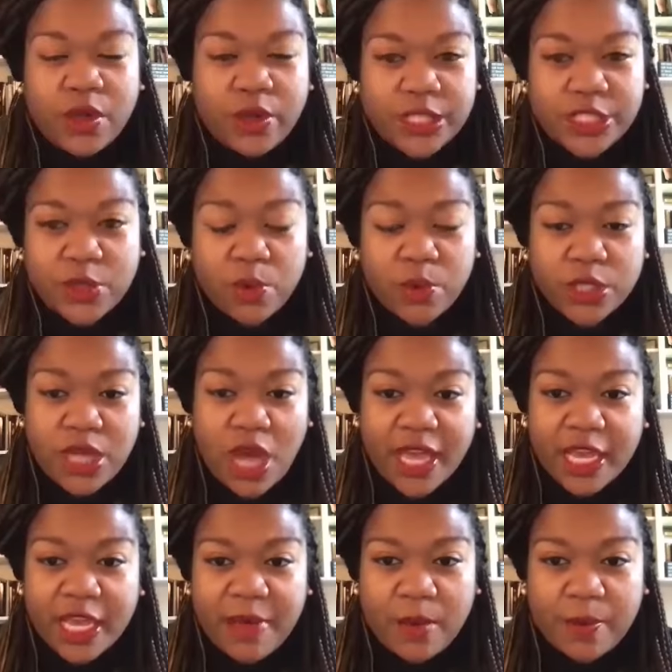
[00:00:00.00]
So when we're
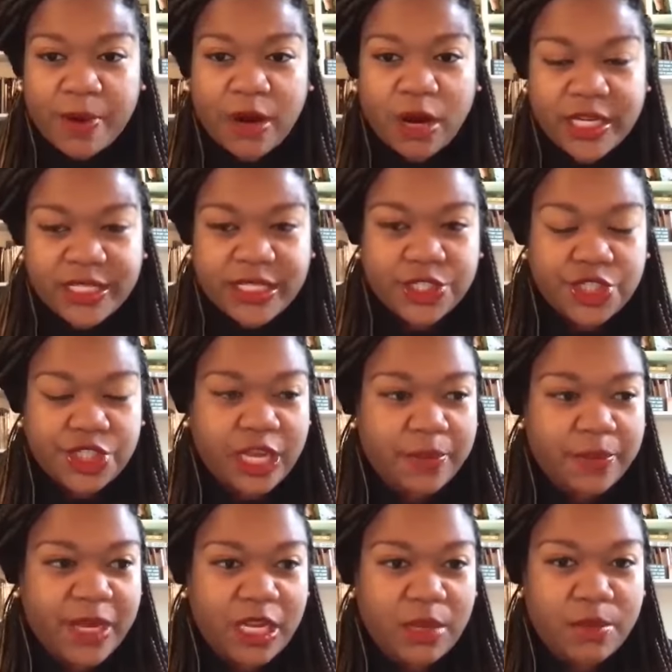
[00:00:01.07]
talking about
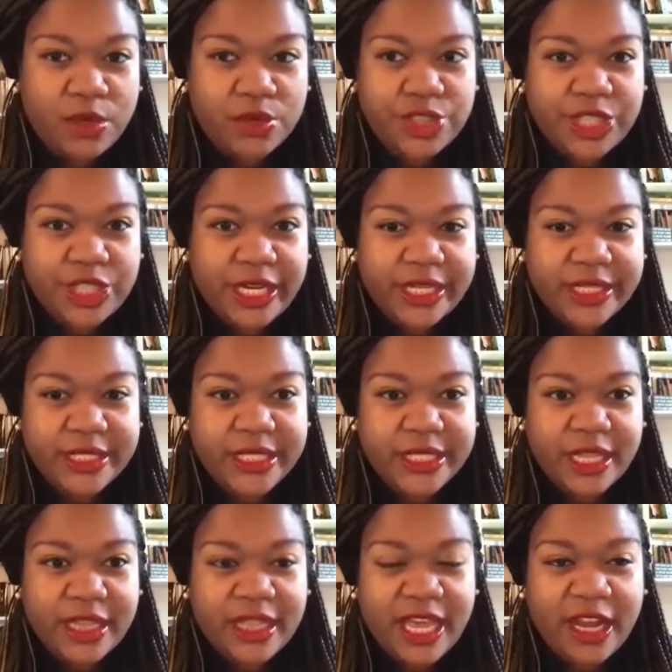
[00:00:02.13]
partisanship and emotions,
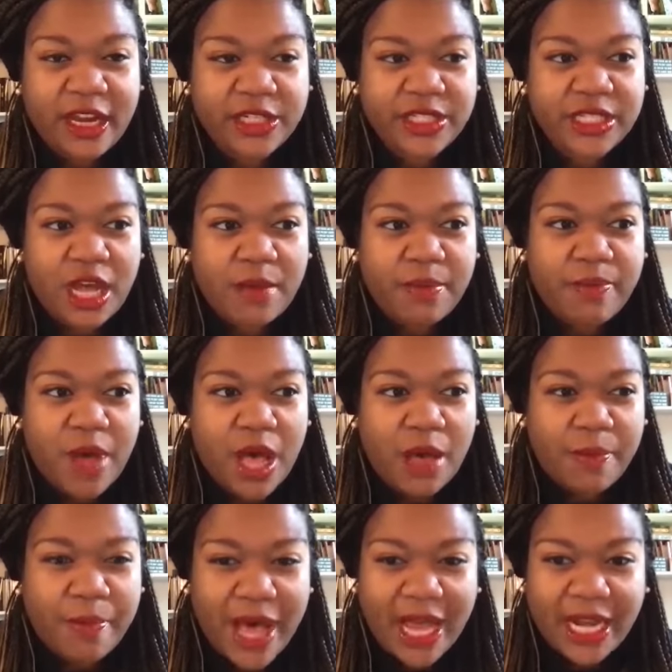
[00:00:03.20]
there's a
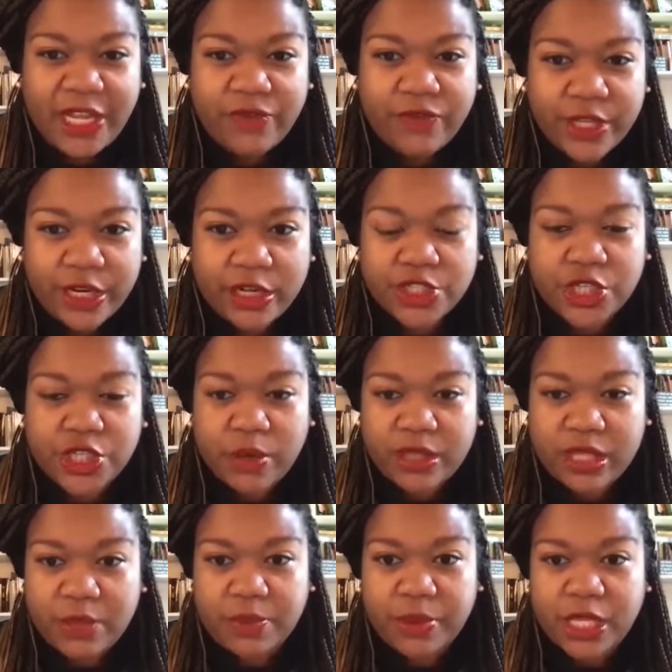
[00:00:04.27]
body of literature
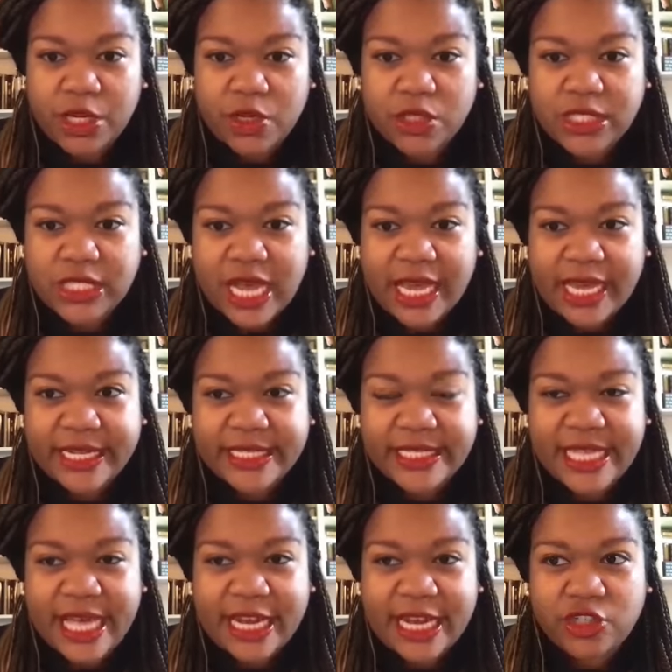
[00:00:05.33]
within political
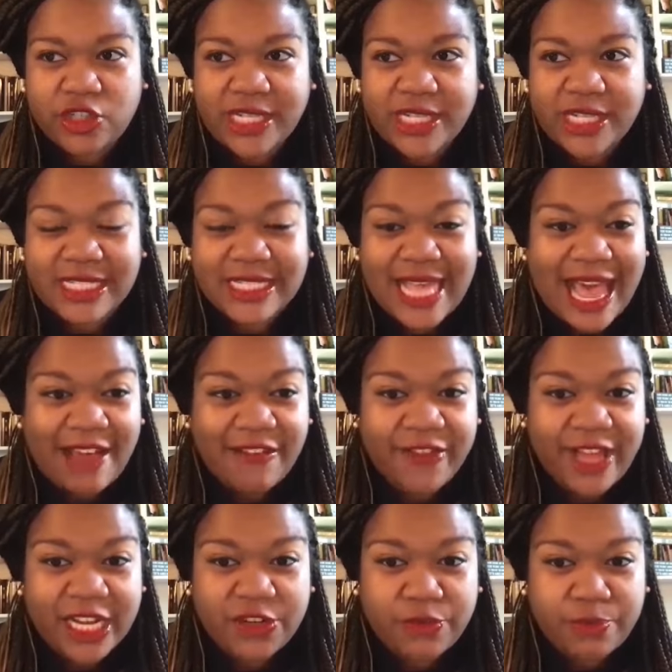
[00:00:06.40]
science that addresses
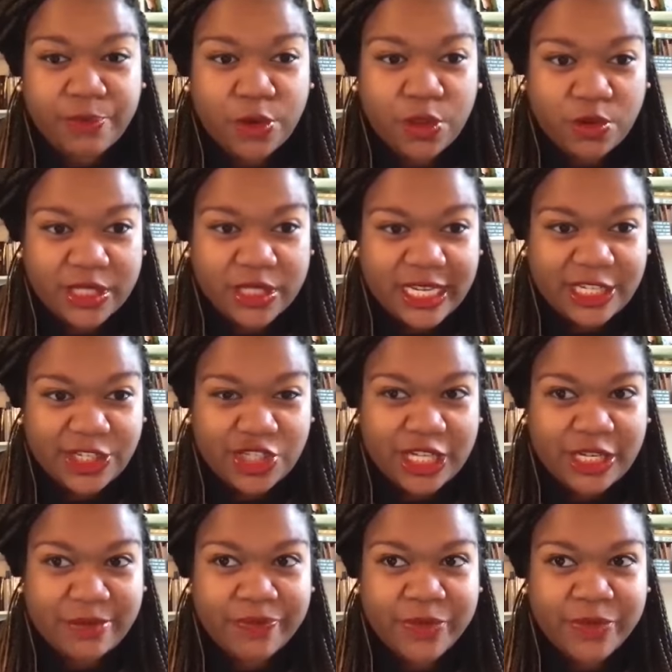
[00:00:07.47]
affective polarization,